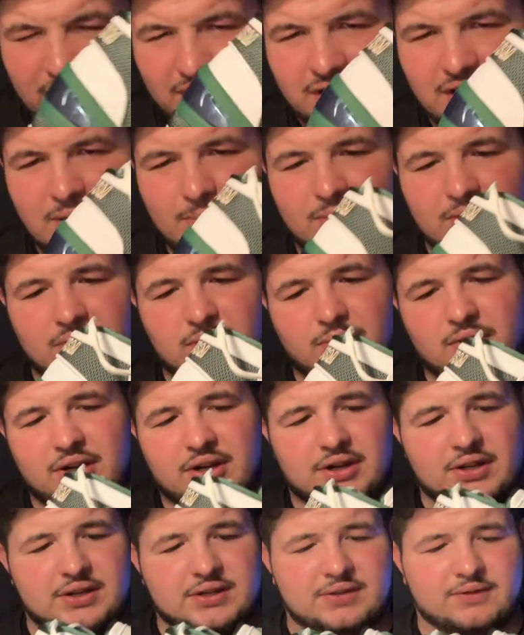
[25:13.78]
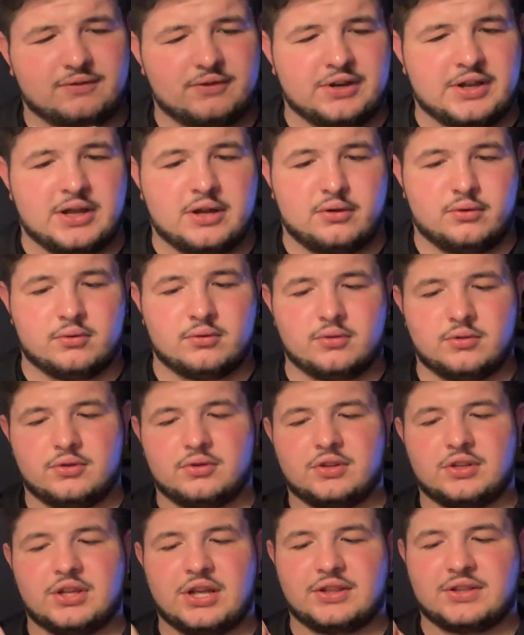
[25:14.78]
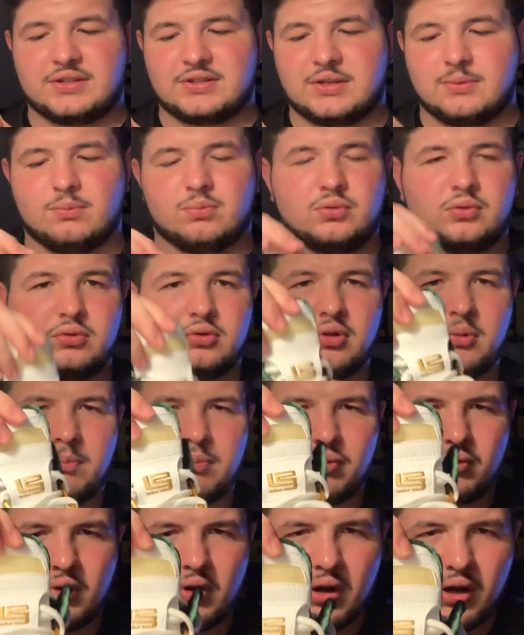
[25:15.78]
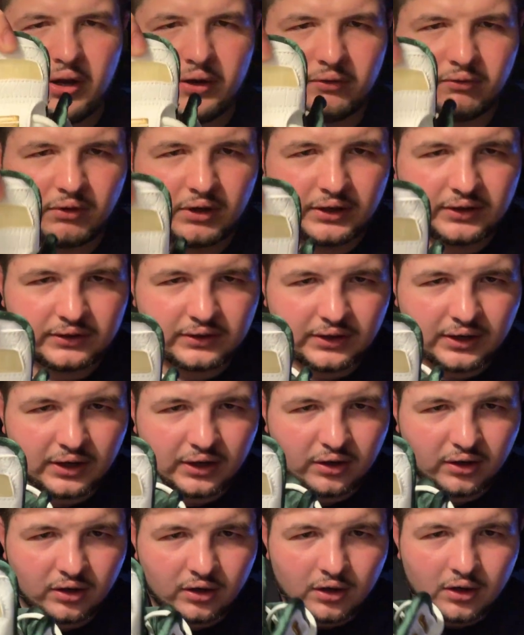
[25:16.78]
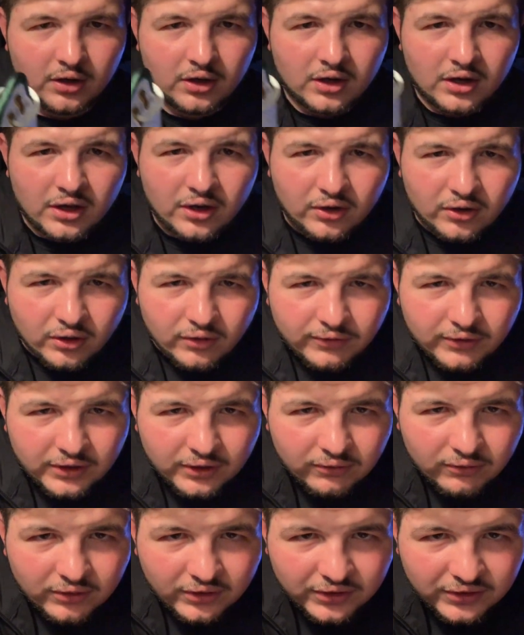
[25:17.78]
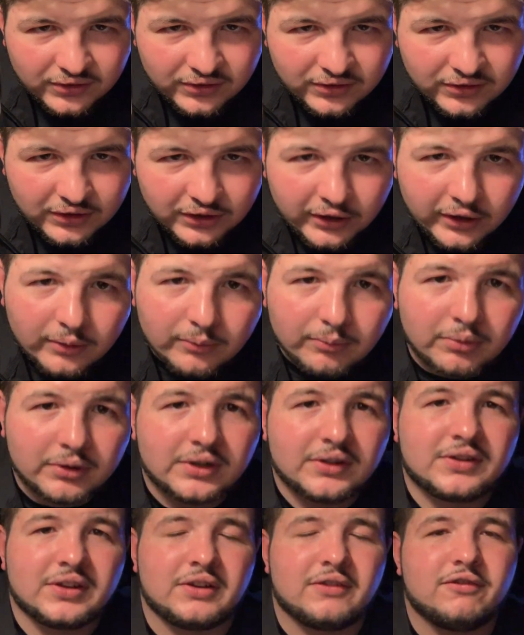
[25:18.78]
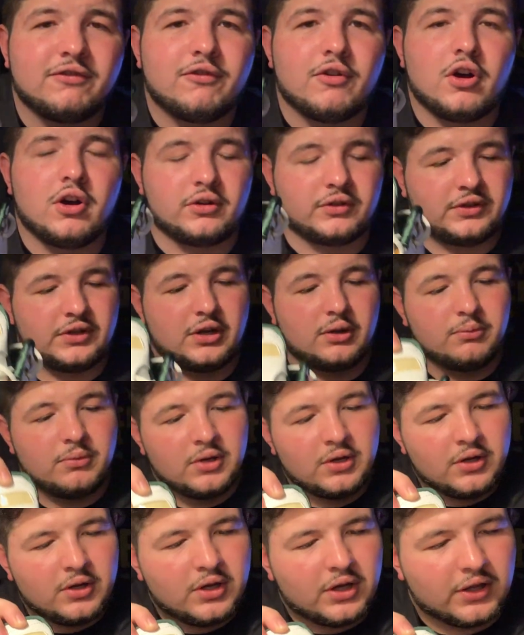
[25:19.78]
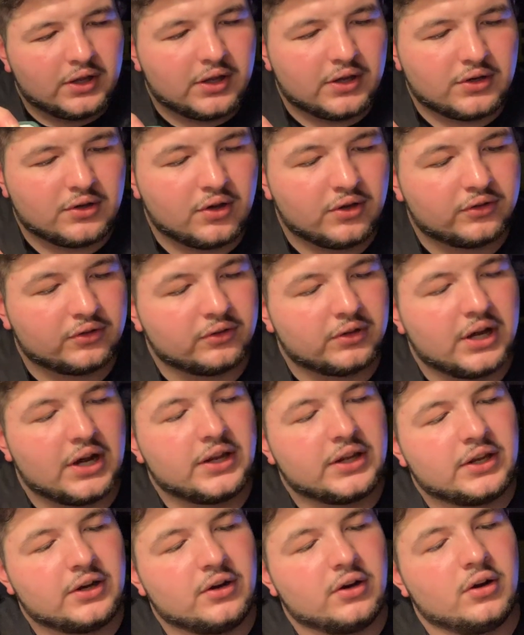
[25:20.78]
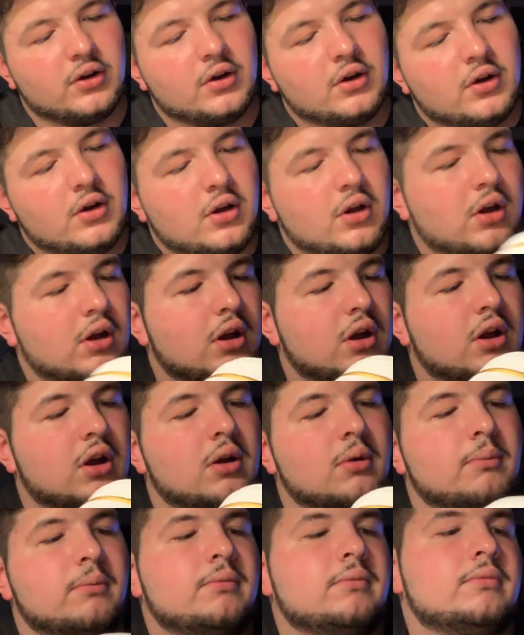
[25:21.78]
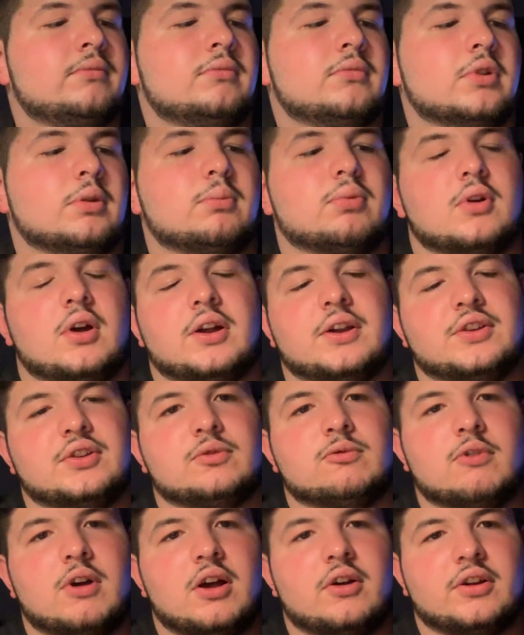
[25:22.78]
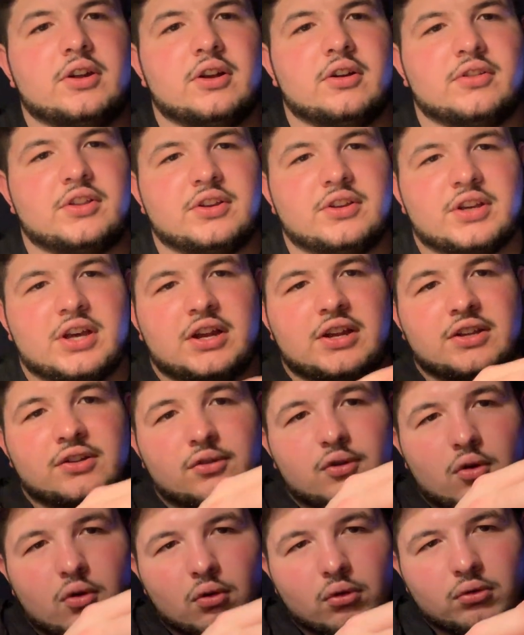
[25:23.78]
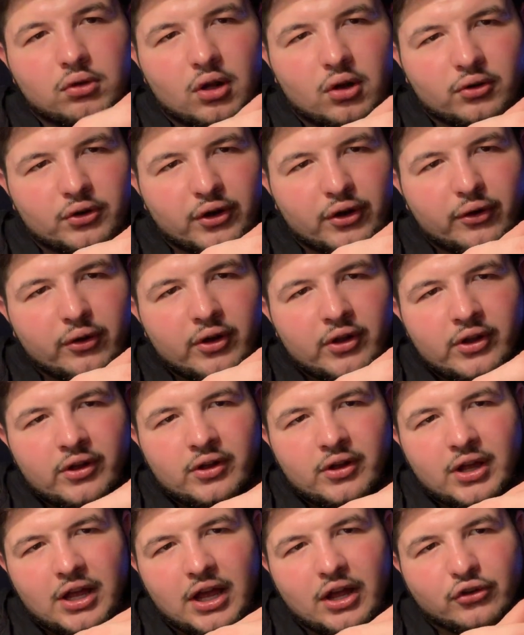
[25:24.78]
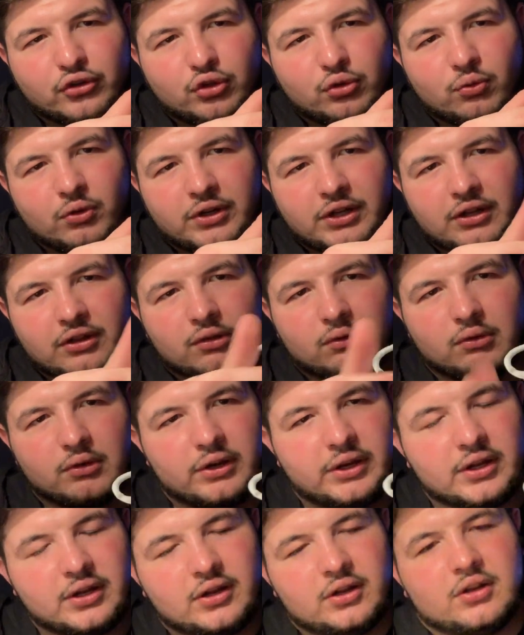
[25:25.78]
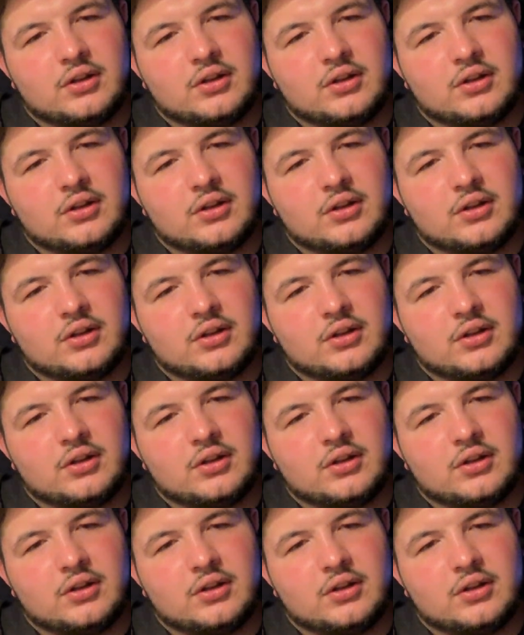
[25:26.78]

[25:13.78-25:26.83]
Keep it the way it is for now. You got the simple LeBron right there. I don't know if you can really see it, but it's like fogged up. And you also got here um, LeBron as well here. And then you got his old logo, L23.